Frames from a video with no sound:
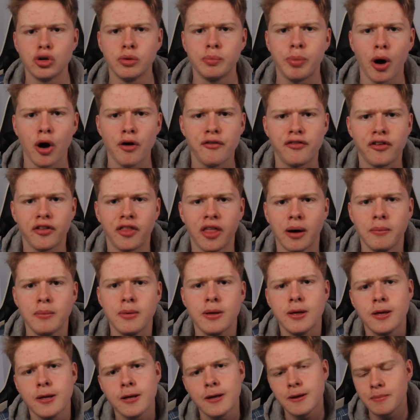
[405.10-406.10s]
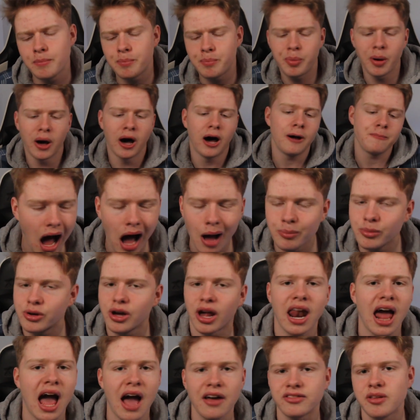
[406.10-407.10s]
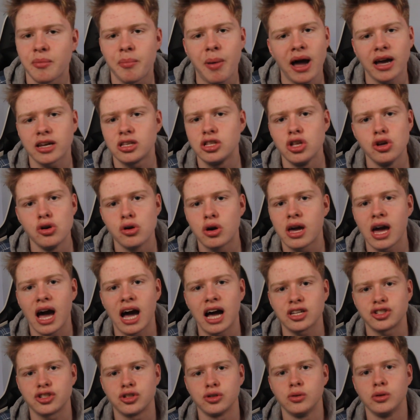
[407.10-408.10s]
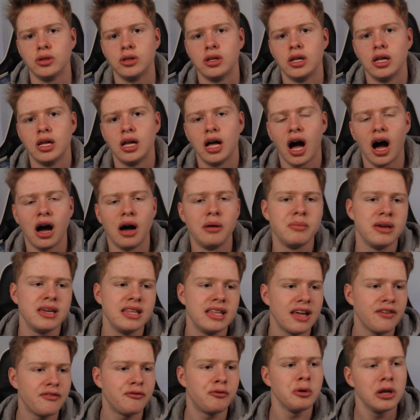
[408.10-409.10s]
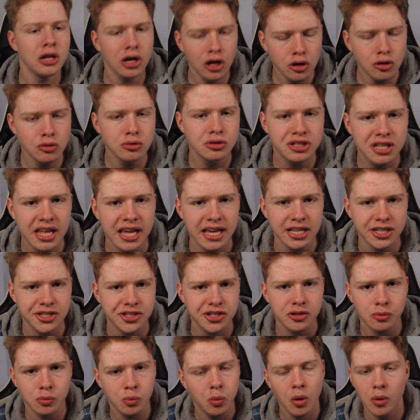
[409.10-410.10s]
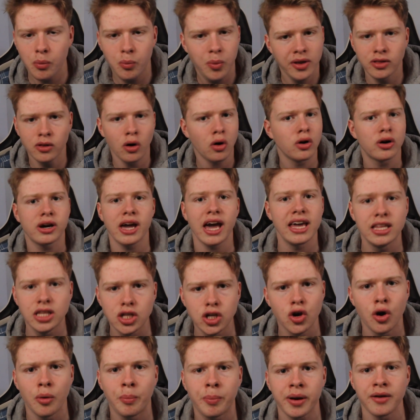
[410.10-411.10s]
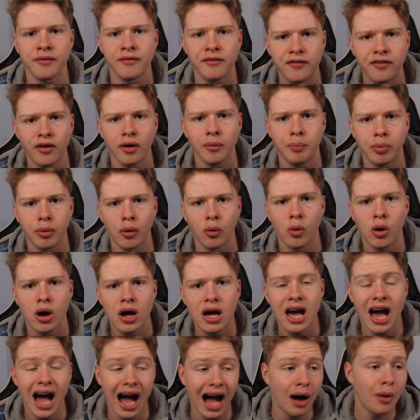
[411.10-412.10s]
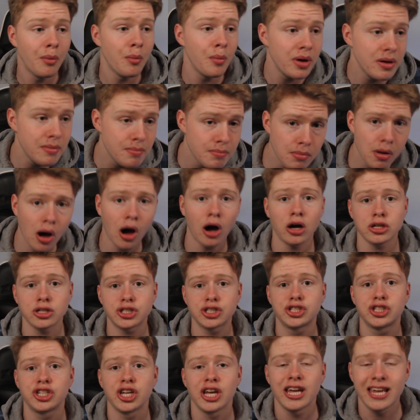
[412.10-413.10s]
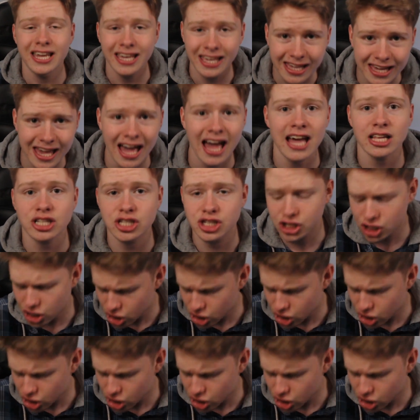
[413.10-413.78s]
both of them. But I'm going to have to back Newcastle. I mean, if we lose this, we're not getting European football. And we must get